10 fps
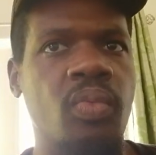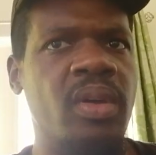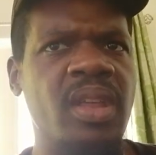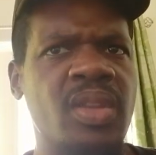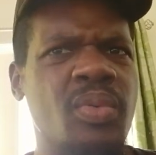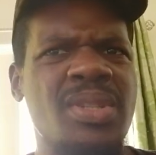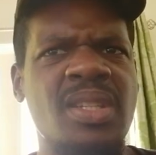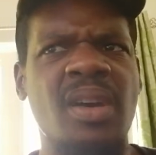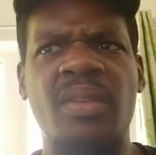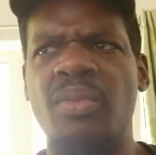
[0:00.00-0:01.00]
whether it was
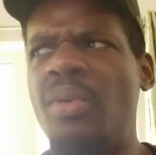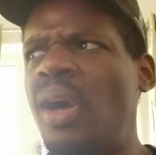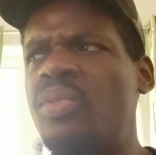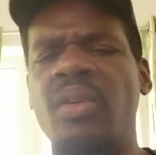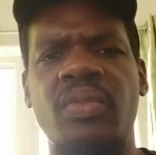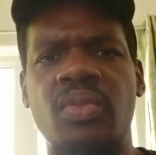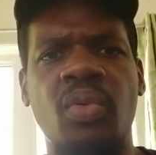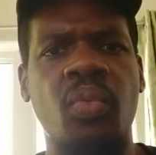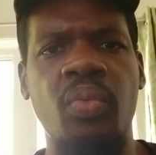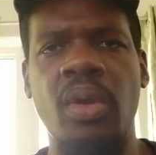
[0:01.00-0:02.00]
in a, I don't even
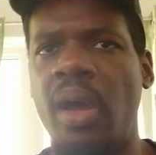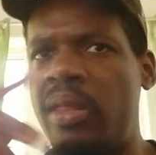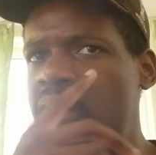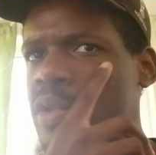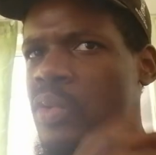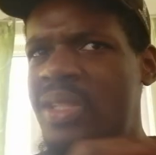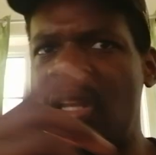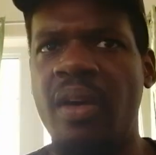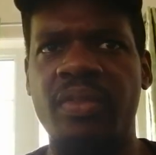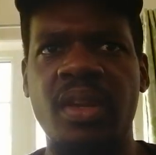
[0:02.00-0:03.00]
know, I think it was
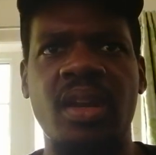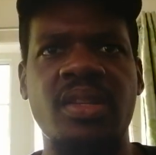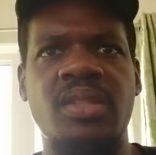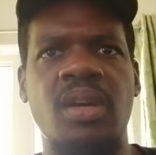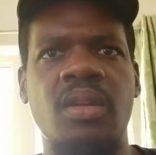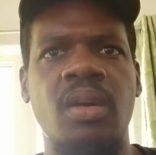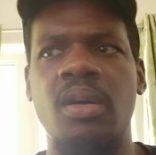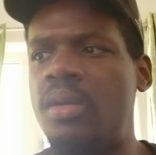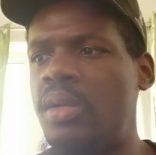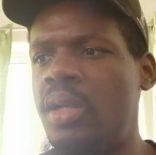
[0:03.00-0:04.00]
in Afghanistan
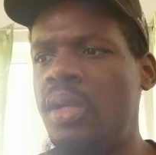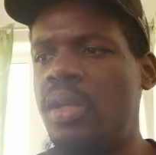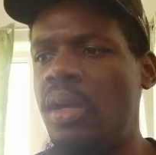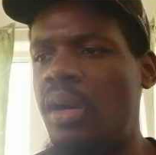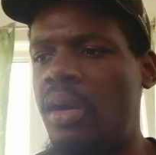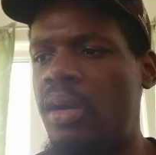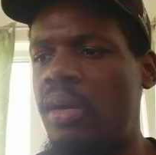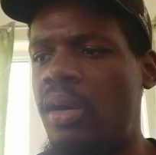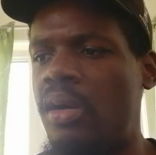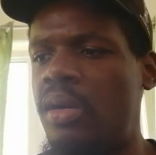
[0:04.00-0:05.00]

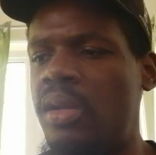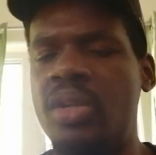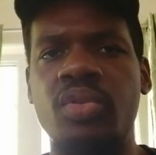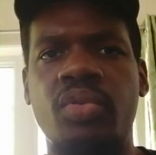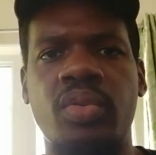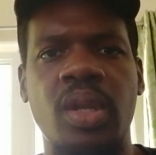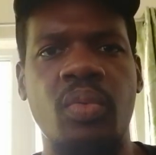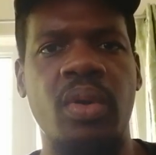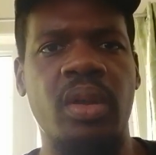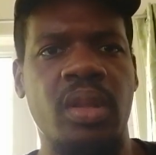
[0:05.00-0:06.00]
or in
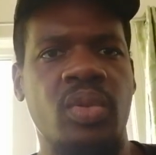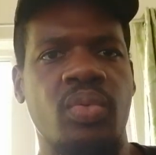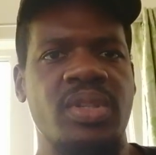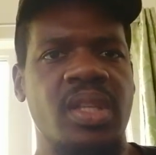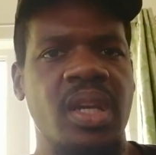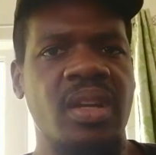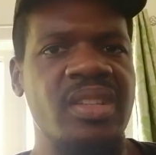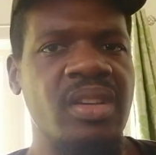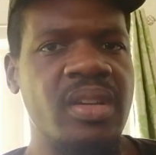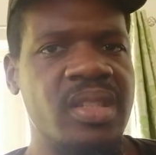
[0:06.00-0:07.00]
Ukraine, where it was taken
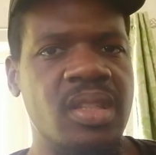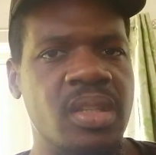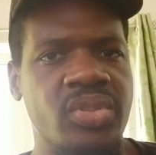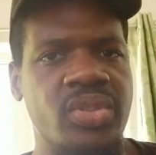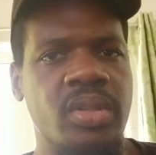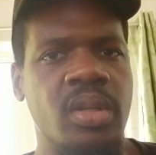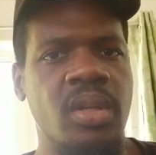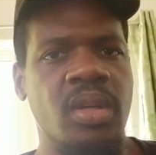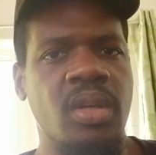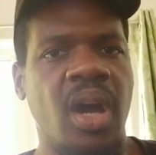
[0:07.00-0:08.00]
as hostage,
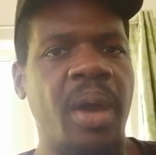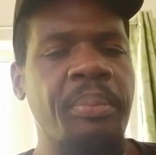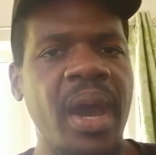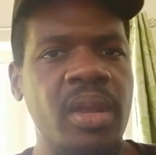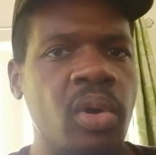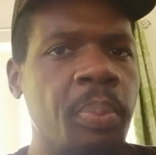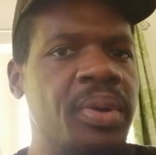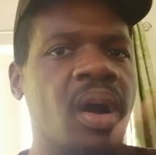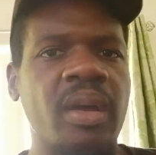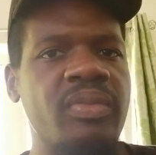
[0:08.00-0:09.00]
and Biden got
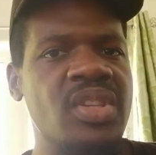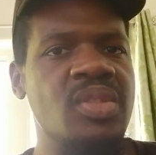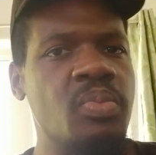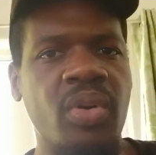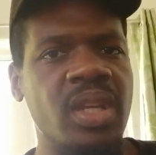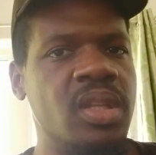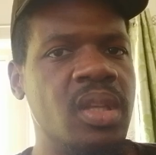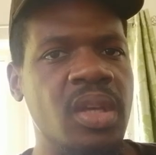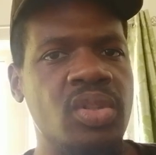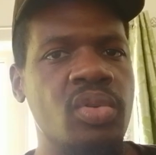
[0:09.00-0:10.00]
paid all of this money
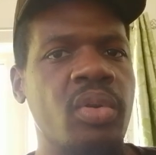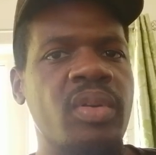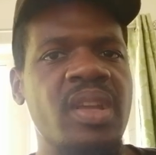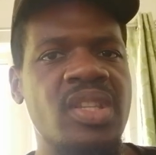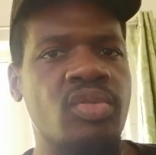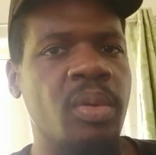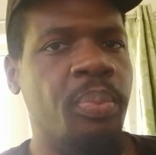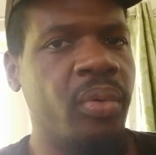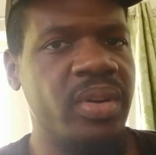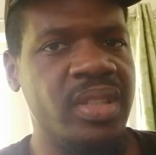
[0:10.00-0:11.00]
to go release the
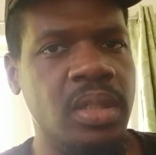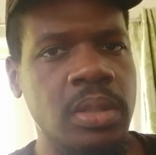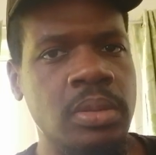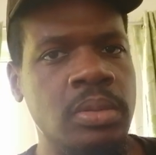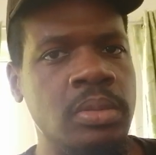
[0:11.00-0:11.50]
reporter,